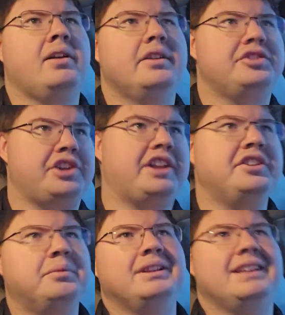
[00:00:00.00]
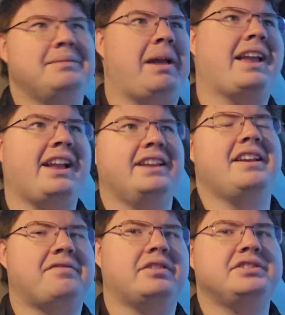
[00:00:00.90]
genuinely making a
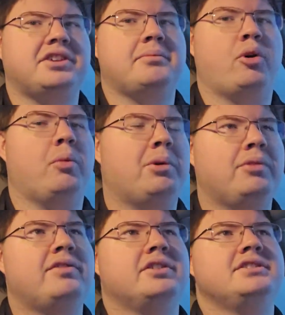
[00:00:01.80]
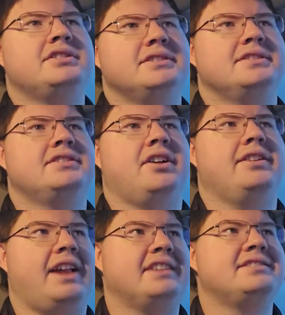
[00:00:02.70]
difference on mobile versus
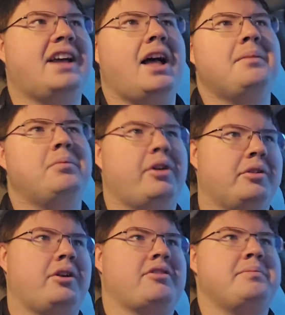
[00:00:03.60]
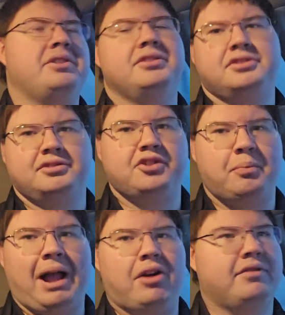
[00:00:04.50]
on desktop, where our computers are so
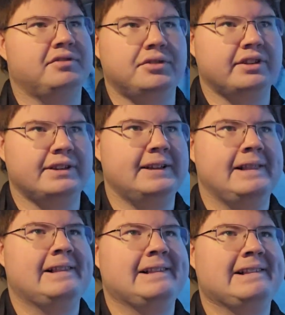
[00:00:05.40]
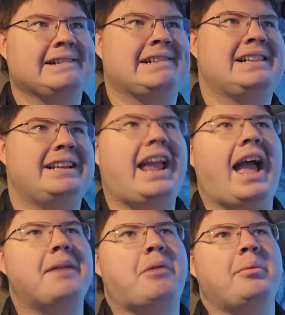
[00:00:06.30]
powerful that, yeah,
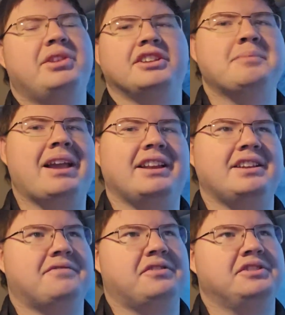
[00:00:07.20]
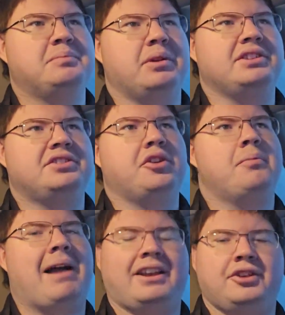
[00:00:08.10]
it probably does make a difference, but it's so
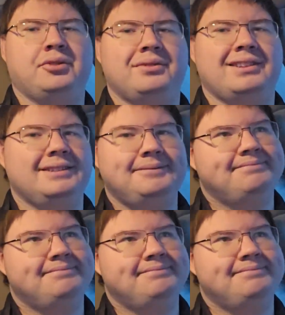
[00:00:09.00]
minute that